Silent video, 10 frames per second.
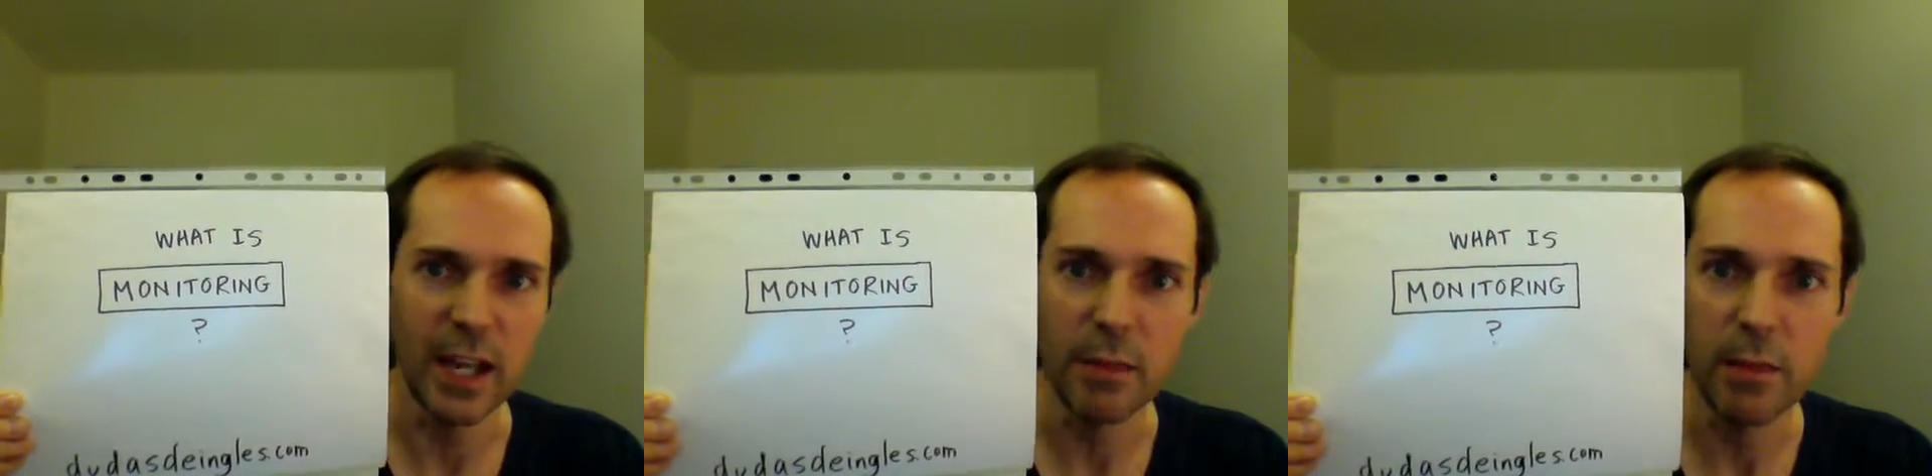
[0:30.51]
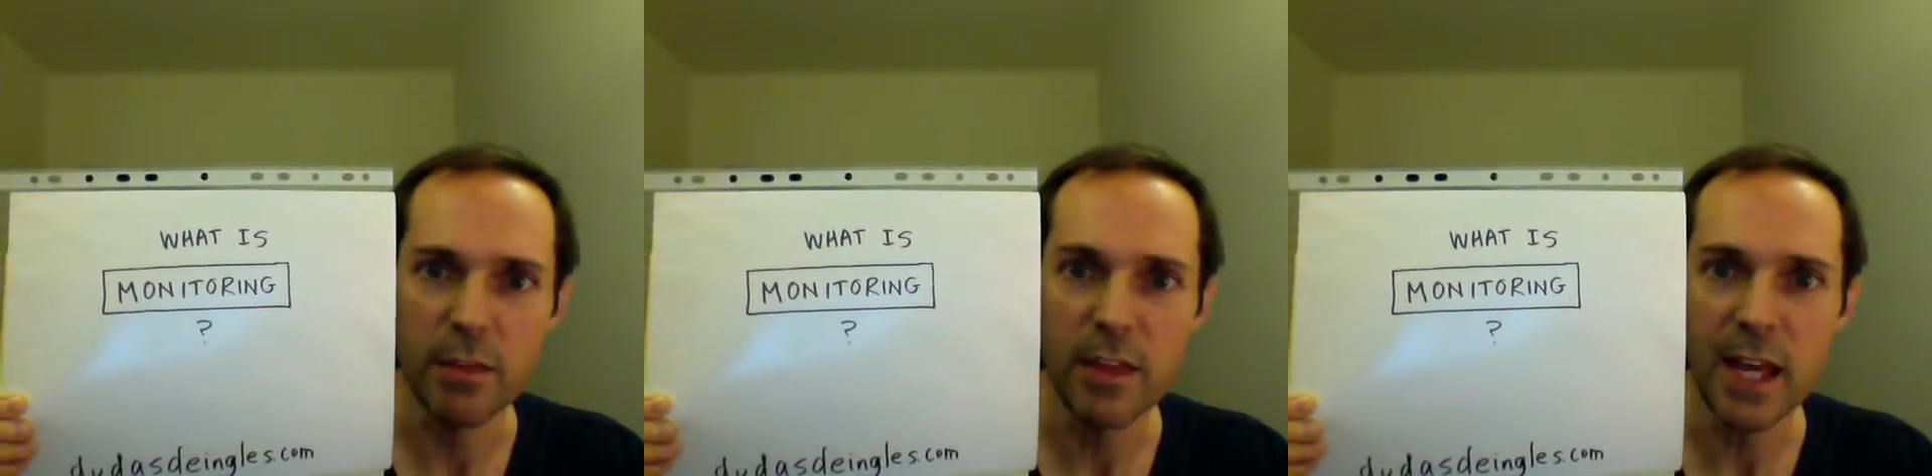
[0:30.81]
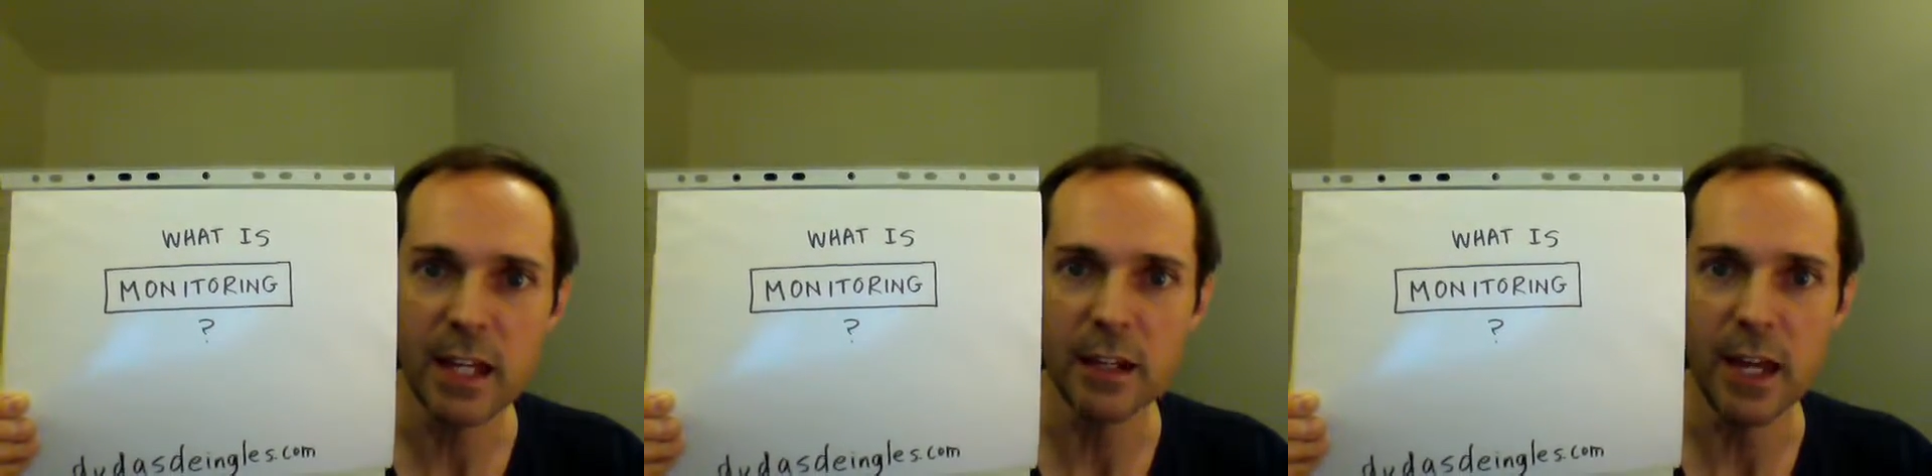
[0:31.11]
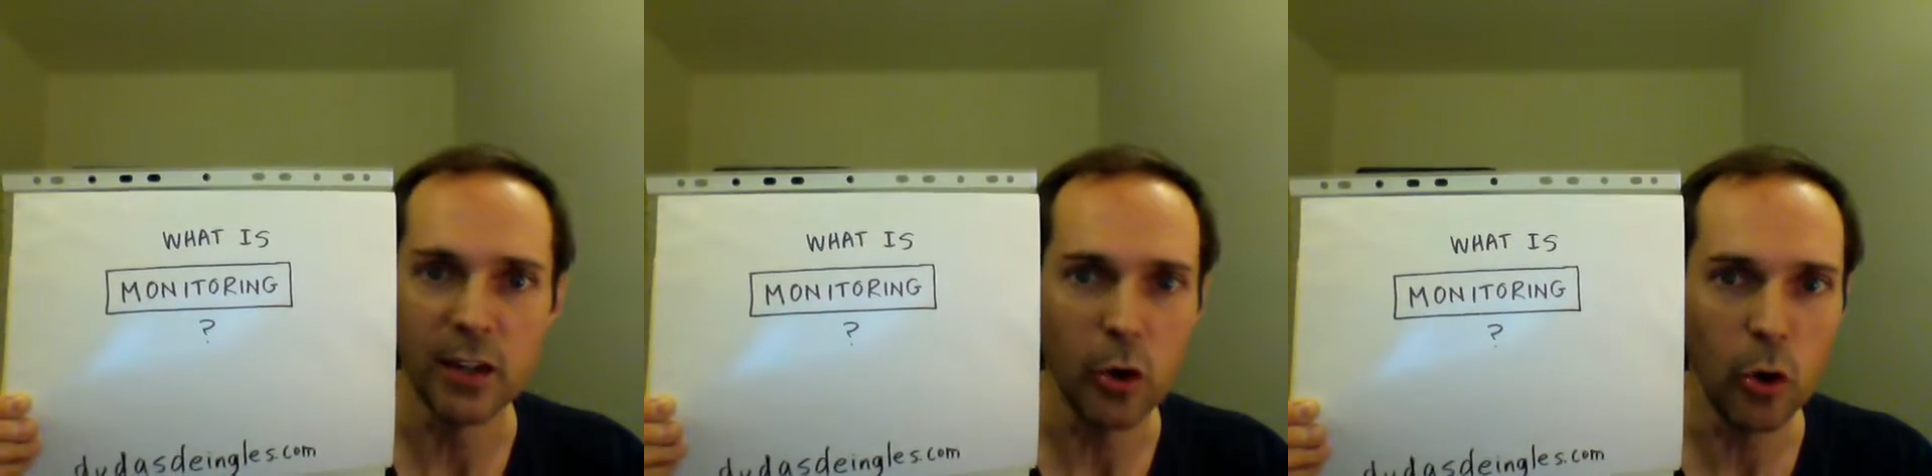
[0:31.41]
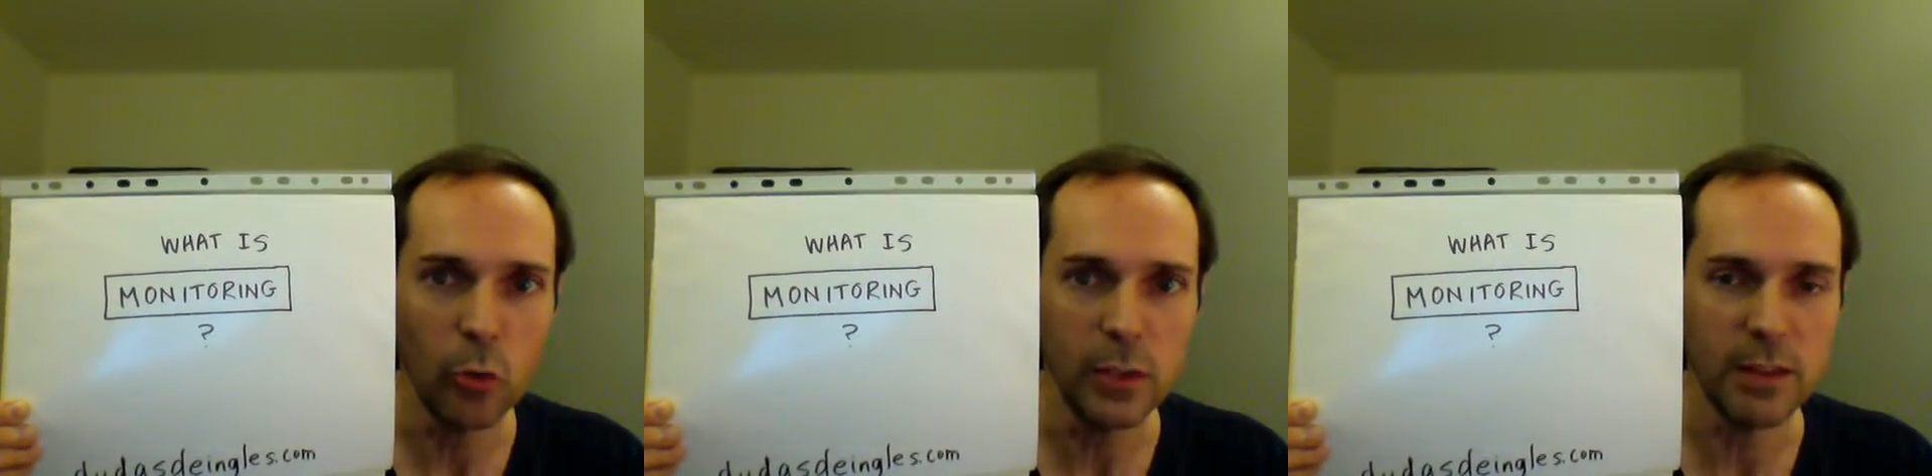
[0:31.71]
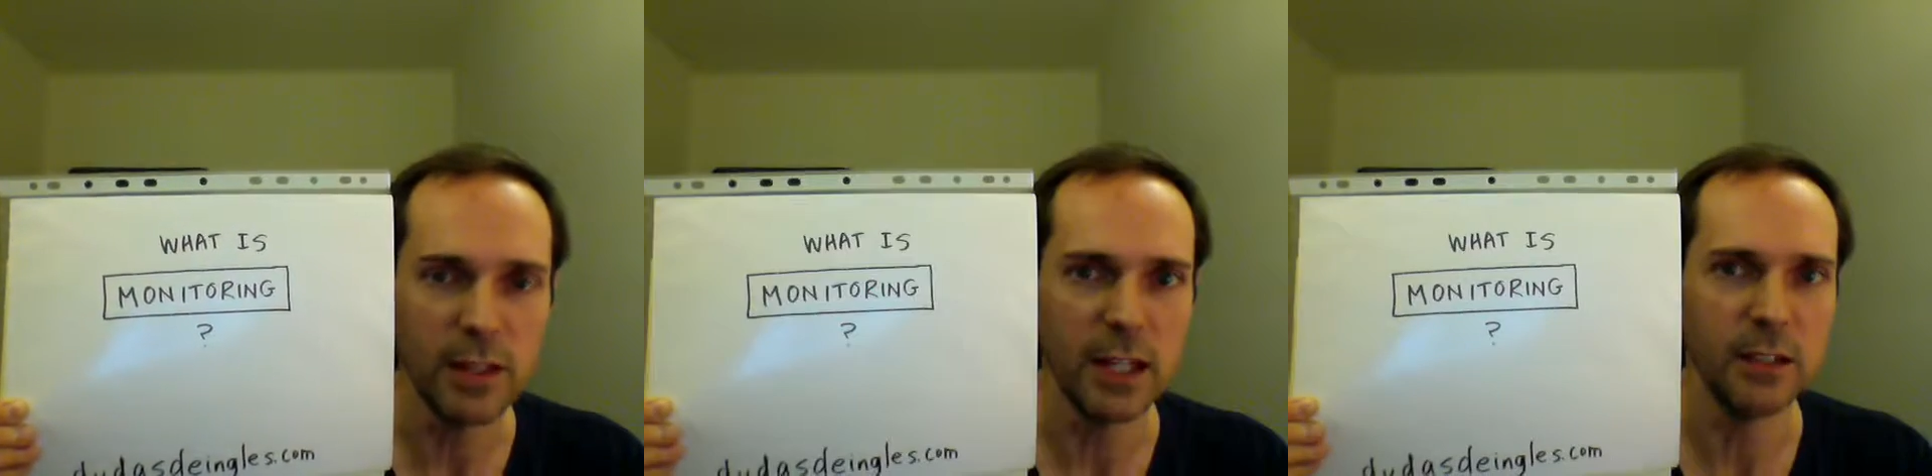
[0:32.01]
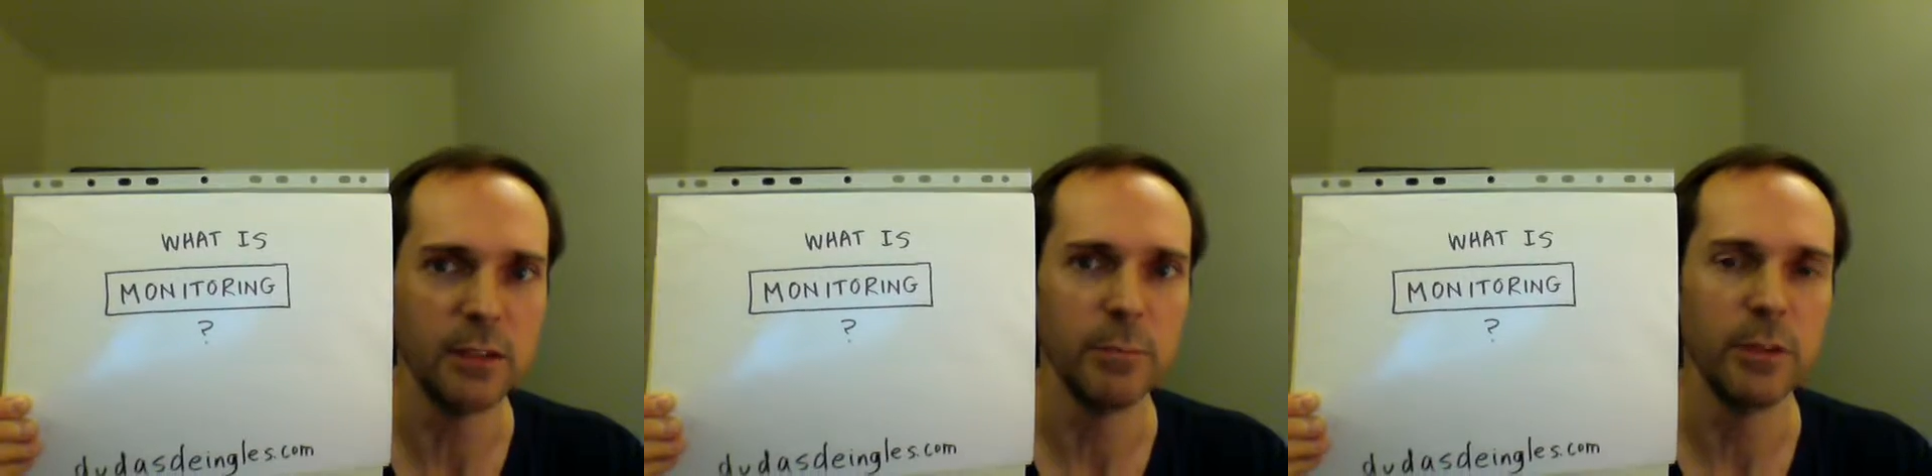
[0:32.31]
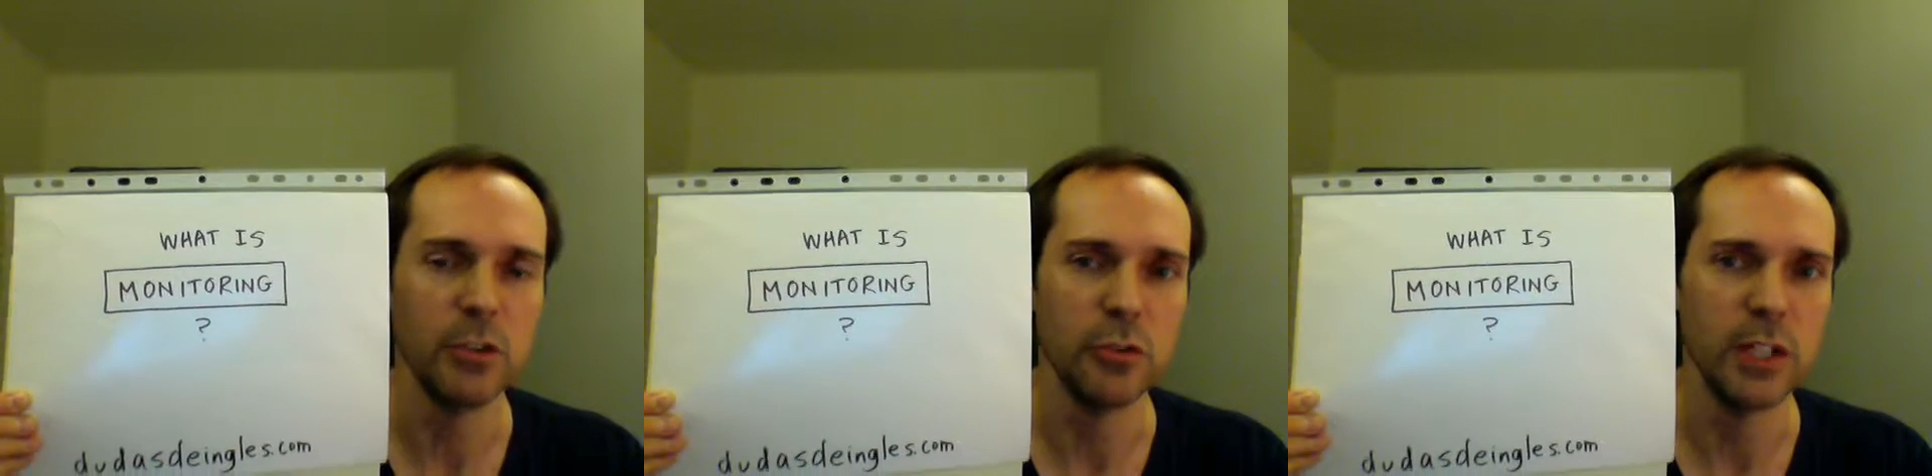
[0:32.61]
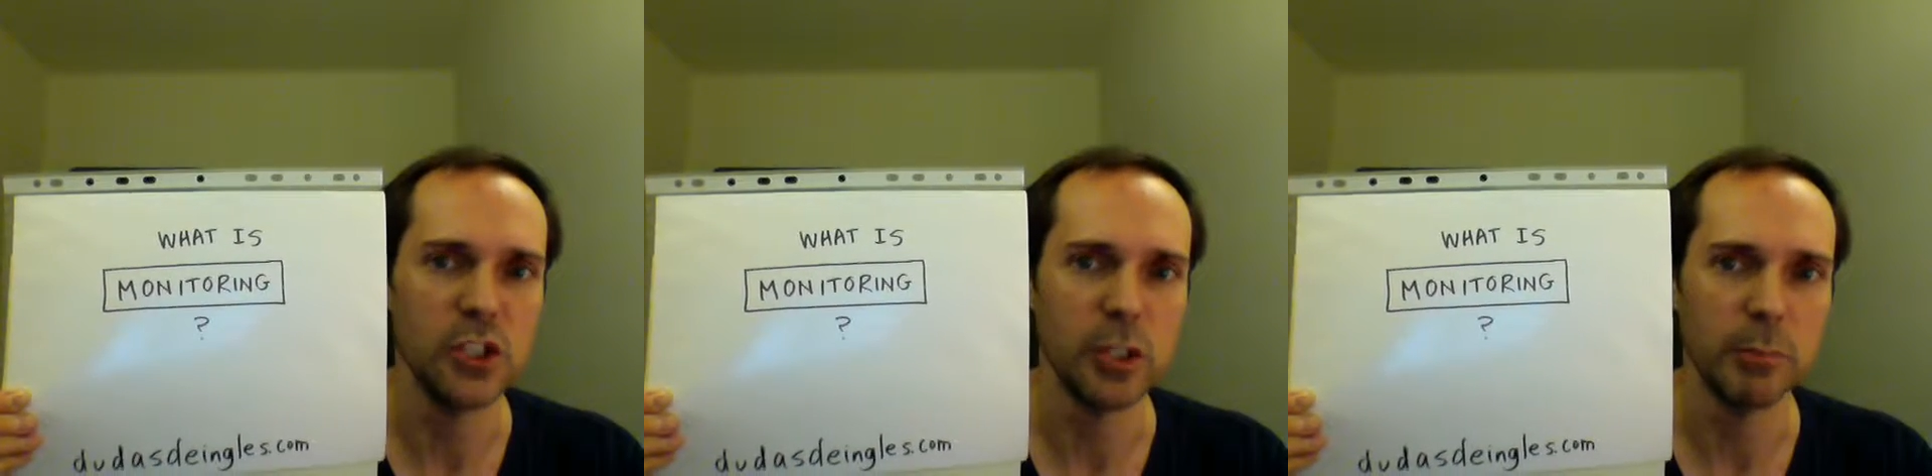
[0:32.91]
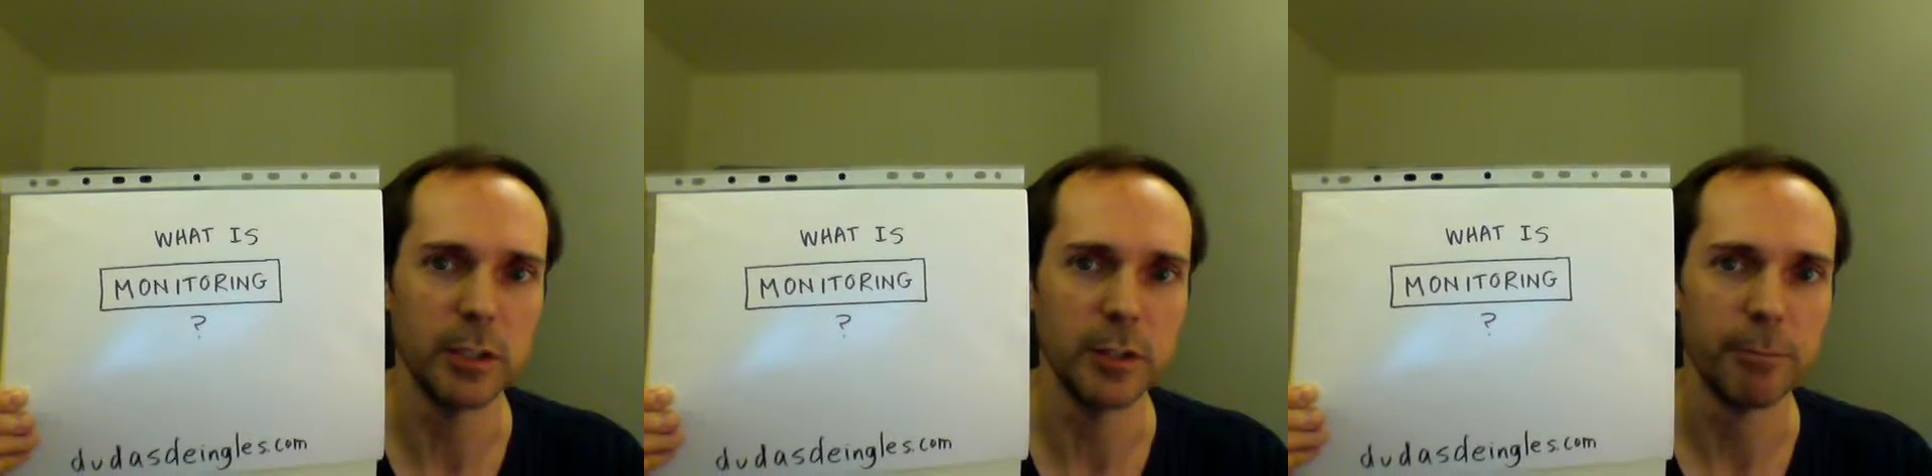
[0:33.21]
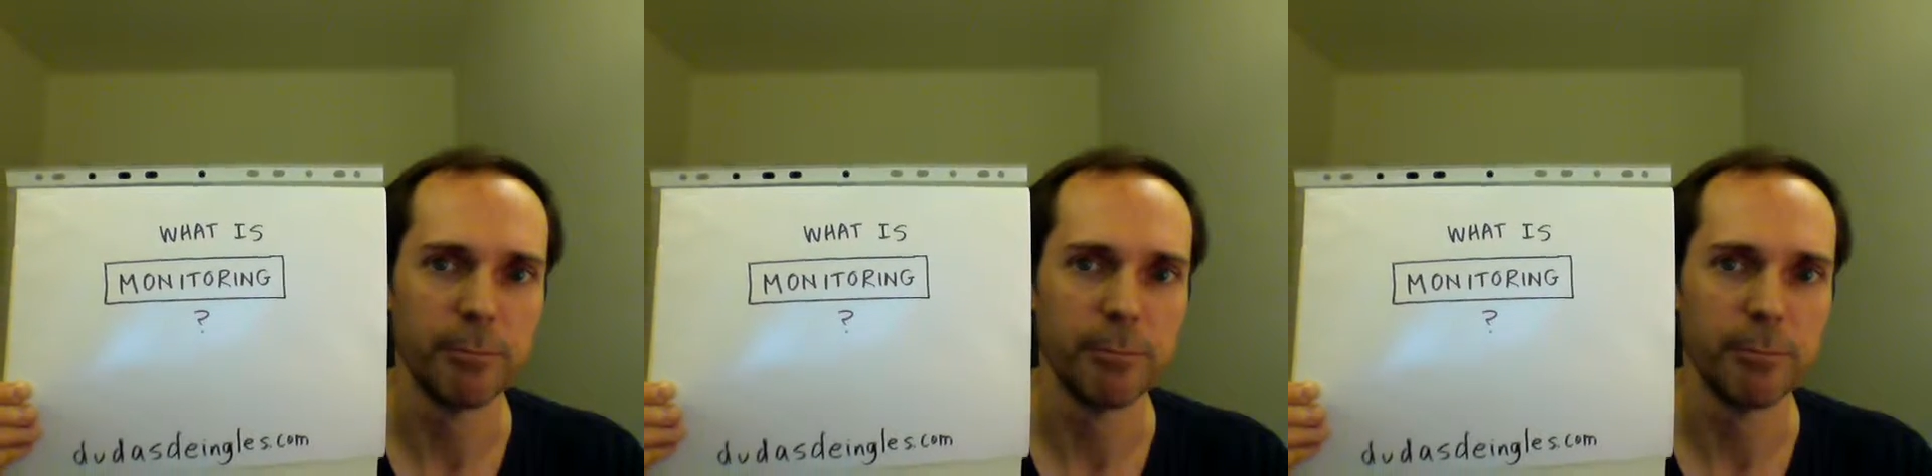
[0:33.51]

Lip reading: and then and only then do they ship it.